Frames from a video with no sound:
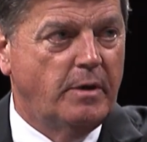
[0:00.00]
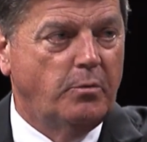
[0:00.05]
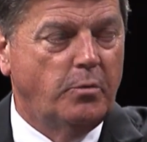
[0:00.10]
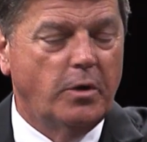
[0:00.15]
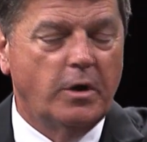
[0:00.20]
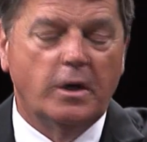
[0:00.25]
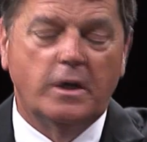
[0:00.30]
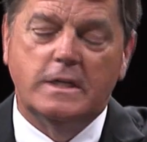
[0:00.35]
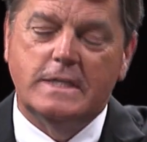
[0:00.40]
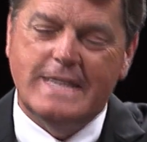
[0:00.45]
We're
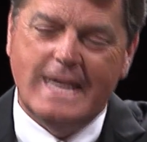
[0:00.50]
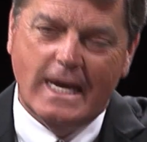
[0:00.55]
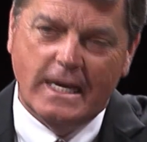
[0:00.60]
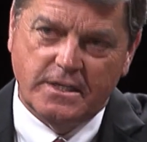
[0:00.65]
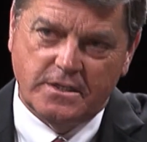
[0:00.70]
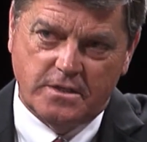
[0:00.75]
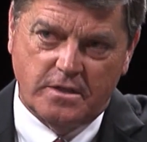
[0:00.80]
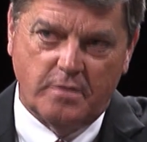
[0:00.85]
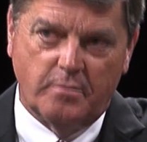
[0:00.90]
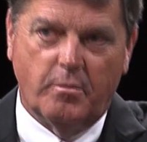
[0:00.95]
going to
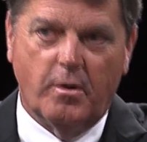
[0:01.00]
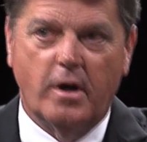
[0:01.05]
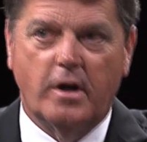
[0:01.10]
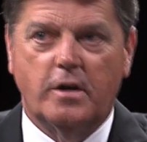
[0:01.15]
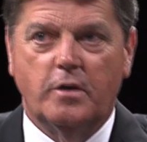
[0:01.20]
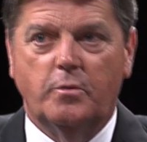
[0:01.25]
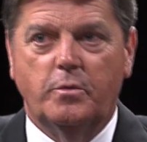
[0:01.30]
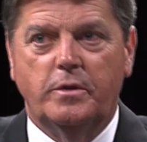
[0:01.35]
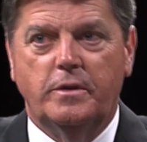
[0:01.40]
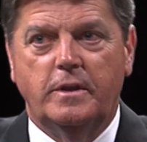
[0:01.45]
test the
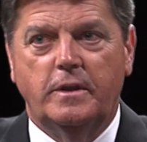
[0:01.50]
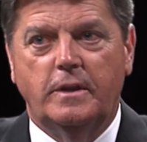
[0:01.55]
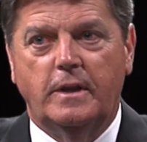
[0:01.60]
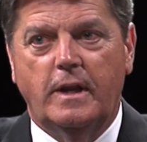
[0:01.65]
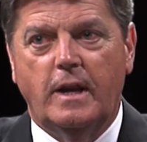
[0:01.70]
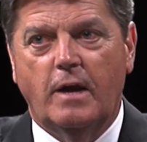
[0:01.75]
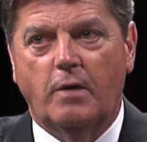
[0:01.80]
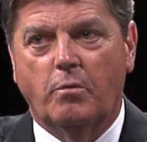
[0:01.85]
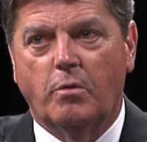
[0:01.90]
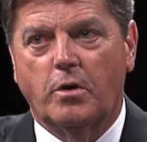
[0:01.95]
market within the
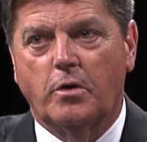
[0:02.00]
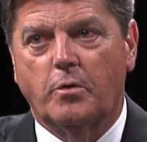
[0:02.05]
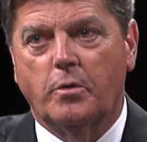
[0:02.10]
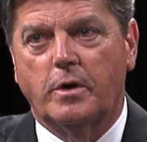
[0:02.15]
network.